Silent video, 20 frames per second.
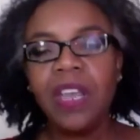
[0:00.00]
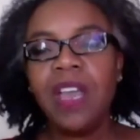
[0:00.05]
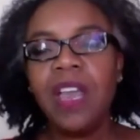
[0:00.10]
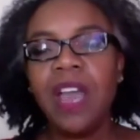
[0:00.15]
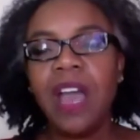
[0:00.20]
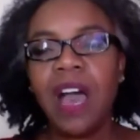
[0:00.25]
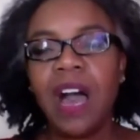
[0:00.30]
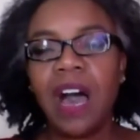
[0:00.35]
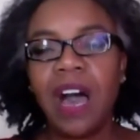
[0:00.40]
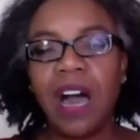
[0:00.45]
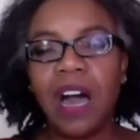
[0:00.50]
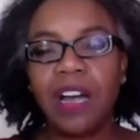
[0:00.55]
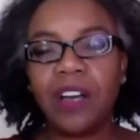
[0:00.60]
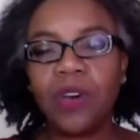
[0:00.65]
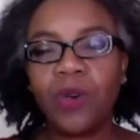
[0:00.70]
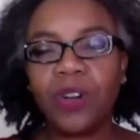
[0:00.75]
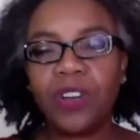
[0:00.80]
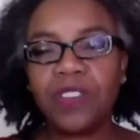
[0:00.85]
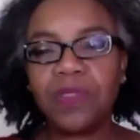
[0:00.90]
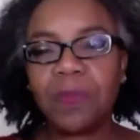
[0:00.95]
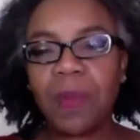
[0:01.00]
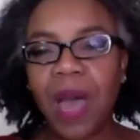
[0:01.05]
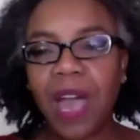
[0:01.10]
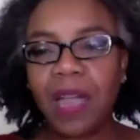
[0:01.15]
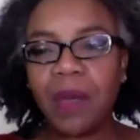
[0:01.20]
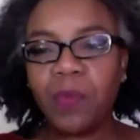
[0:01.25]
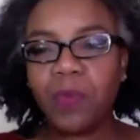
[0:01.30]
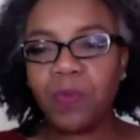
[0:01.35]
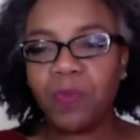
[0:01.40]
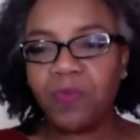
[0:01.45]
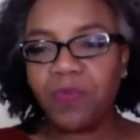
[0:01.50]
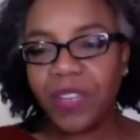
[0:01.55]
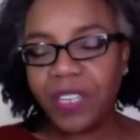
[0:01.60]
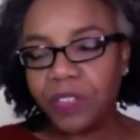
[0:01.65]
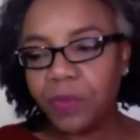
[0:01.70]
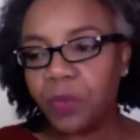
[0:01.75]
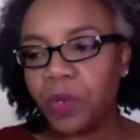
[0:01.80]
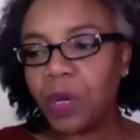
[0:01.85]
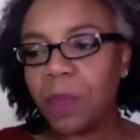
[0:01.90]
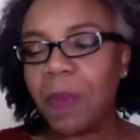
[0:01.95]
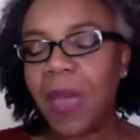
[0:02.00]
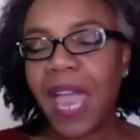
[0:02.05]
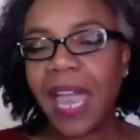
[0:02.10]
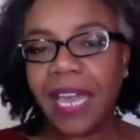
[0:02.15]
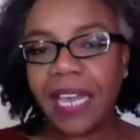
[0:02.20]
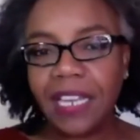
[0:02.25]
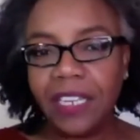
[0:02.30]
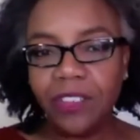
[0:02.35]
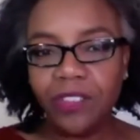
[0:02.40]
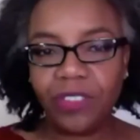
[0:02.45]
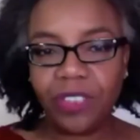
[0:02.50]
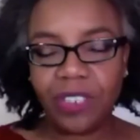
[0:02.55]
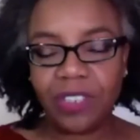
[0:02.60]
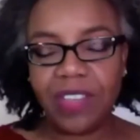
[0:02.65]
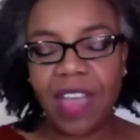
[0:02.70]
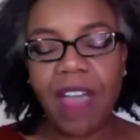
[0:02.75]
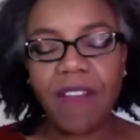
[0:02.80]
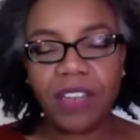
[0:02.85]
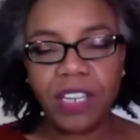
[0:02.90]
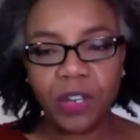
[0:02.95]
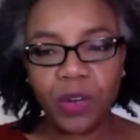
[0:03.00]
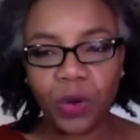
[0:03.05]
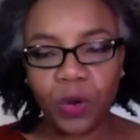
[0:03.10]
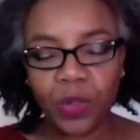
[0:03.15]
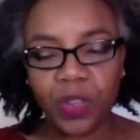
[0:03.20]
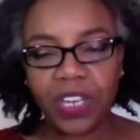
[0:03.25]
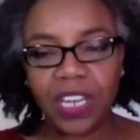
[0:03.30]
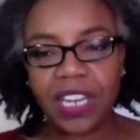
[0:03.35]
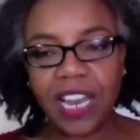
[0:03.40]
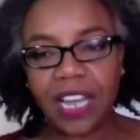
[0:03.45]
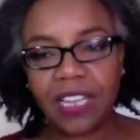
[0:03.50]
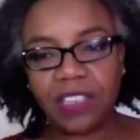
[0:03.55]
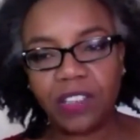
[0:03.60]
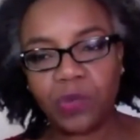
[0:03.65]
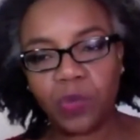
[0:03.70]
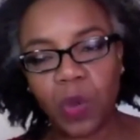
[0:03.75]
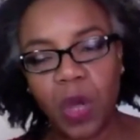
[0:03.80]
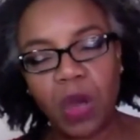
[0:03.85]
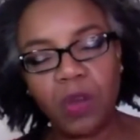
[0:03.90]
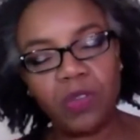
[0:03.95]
Of course, my Facebook page is Heaven and Earth Connect as well.